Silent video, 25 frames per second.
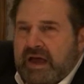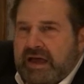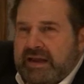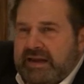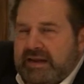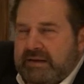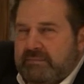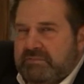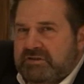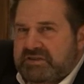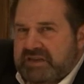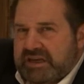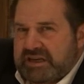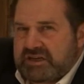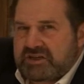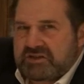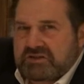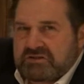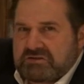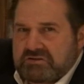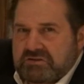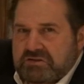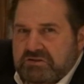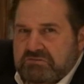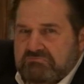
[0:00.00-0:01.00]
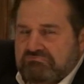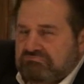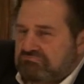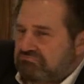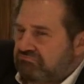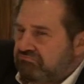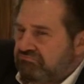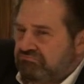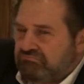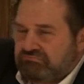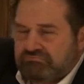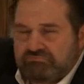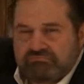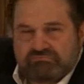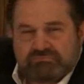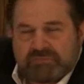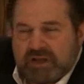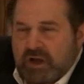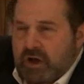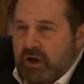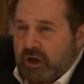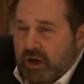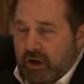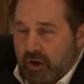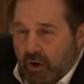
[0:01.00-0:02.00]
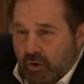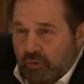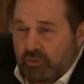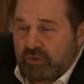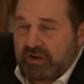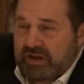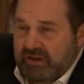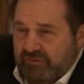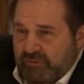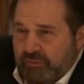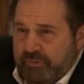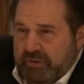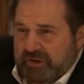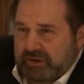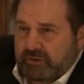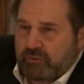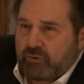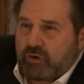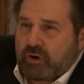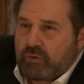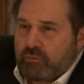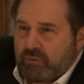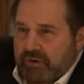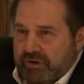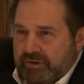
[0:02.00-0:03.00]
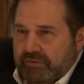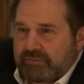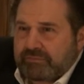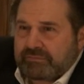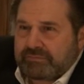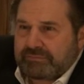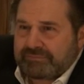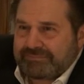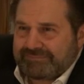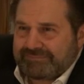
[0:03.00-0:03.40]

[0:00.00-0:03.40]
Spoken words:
Any limitations? Only if you pick the wrong one.